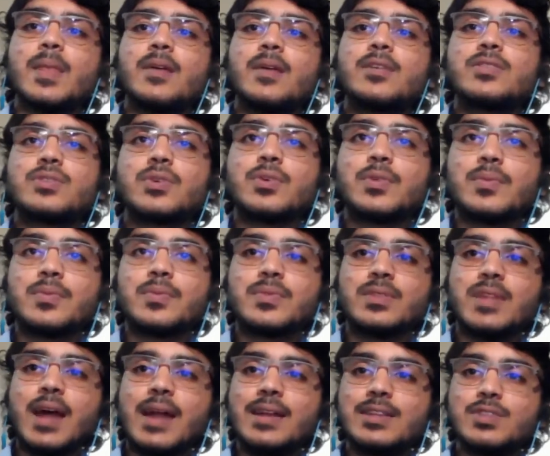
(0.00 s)
So
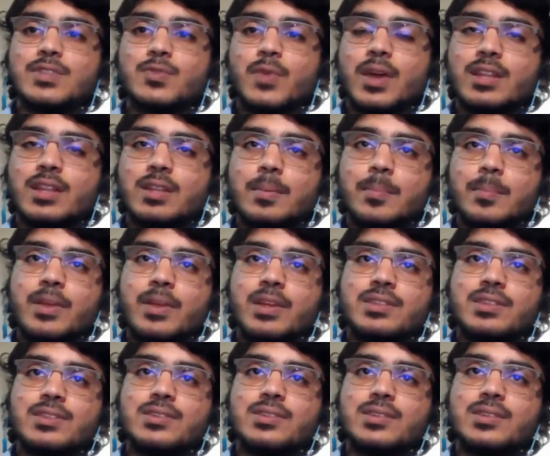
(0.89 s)
that is where the
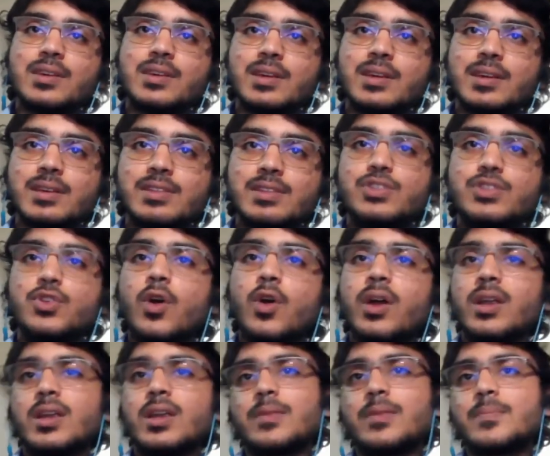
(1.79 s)
bridge is
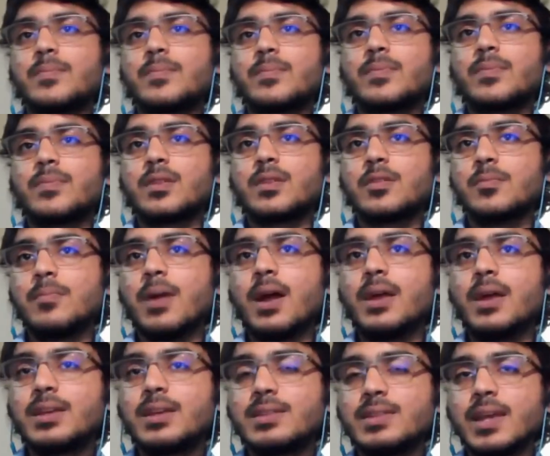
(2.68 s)
joined by
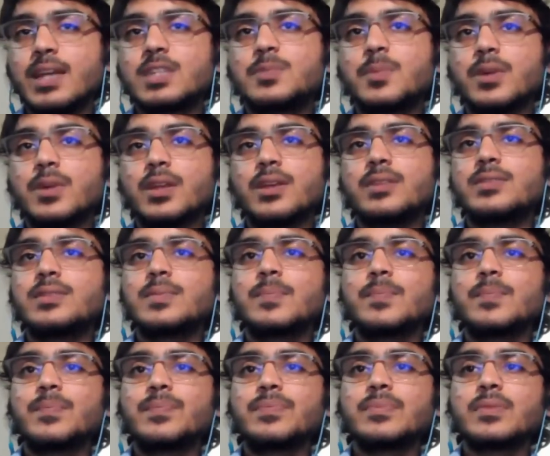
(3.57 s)
his expertise.
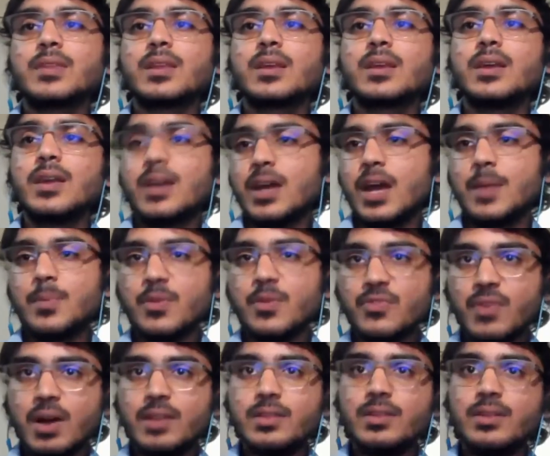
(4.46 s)
And my
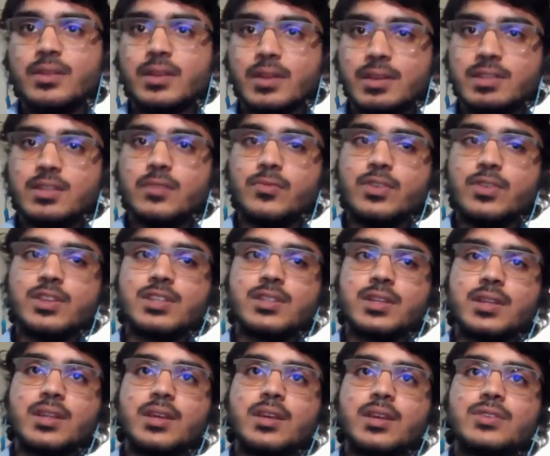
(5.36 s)
father is a
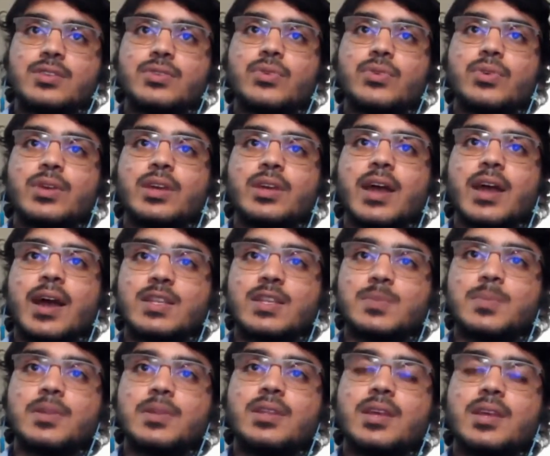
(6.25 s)
visionary, so he
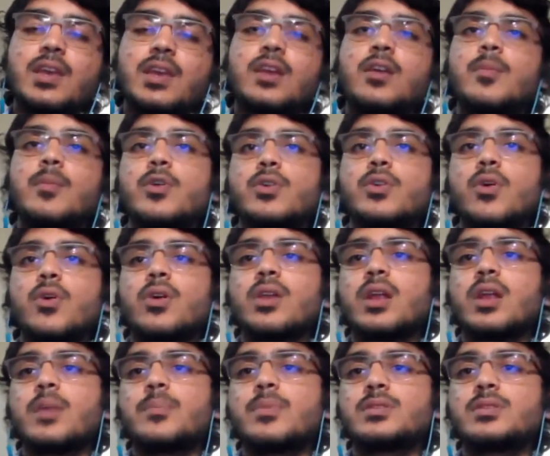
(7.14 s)
has been thinking about
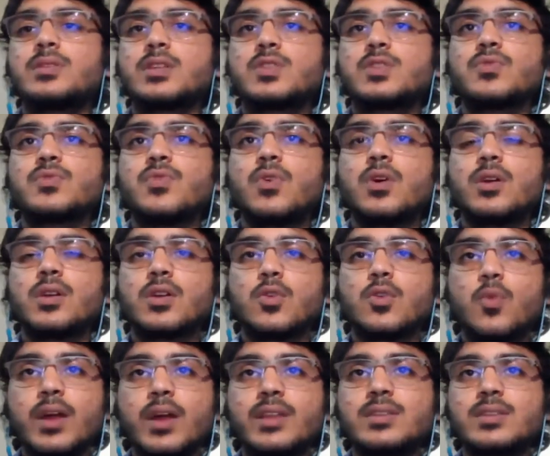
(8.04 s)
online business for
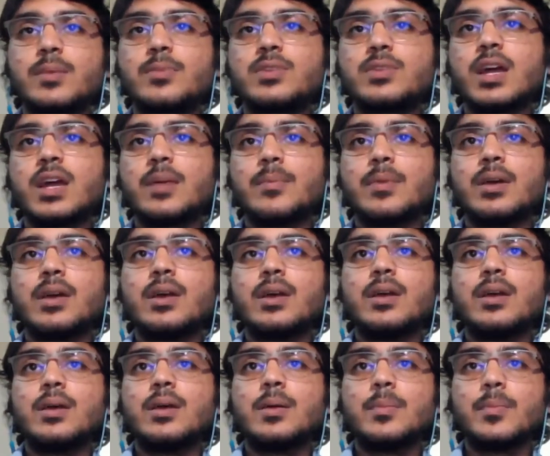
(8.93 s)
quite some time,
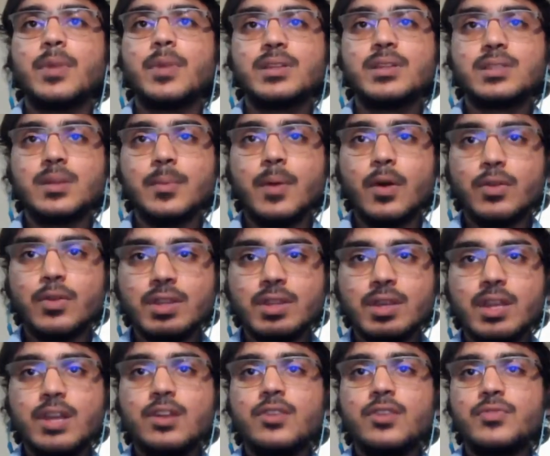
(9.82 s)
but it's about the
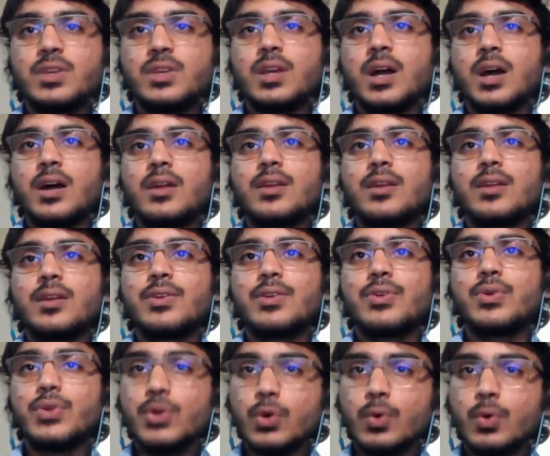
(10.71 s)
need of the hour
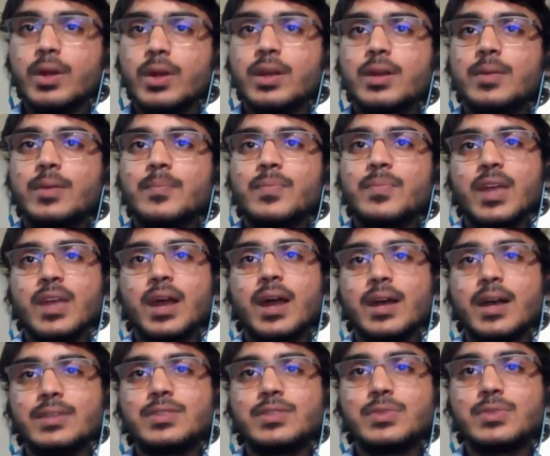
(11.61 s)
to do it,
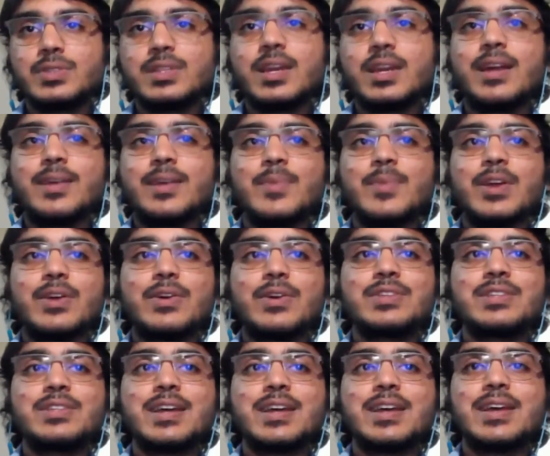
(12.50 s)
as you said,
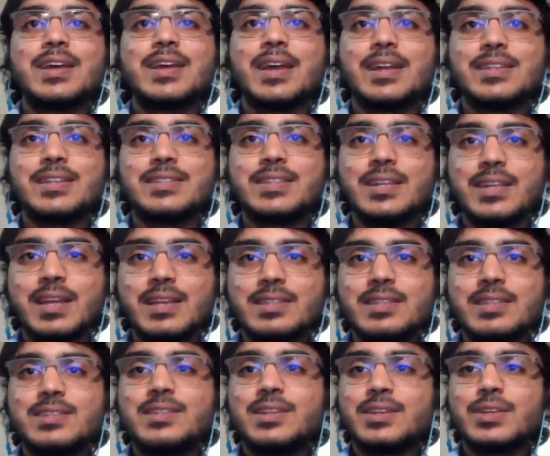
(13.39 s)
because it's the
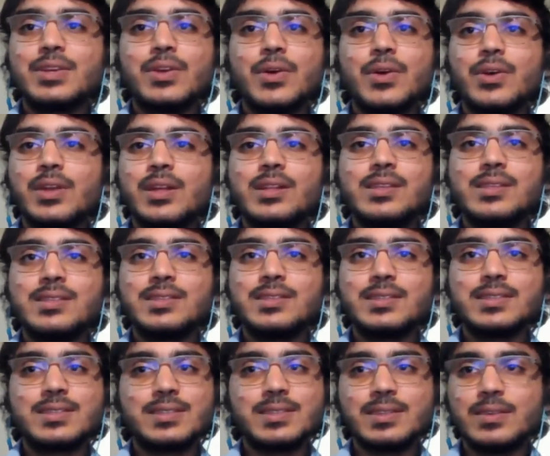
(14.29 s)
necessity or
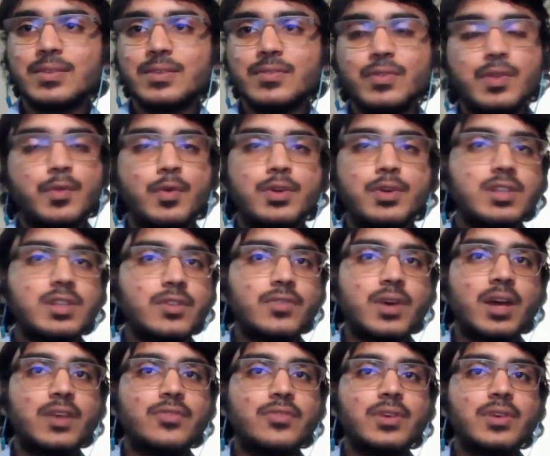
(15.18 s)
else we won't
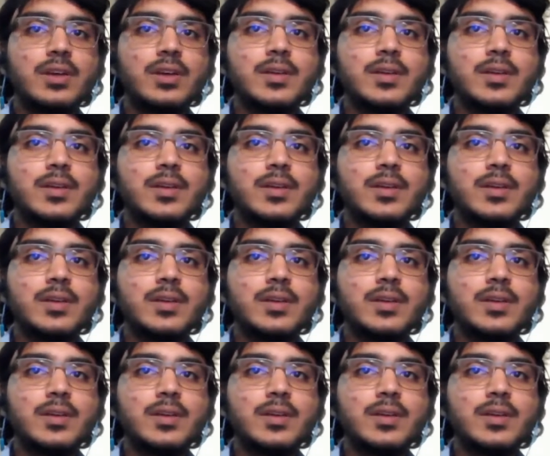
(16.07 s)
survive.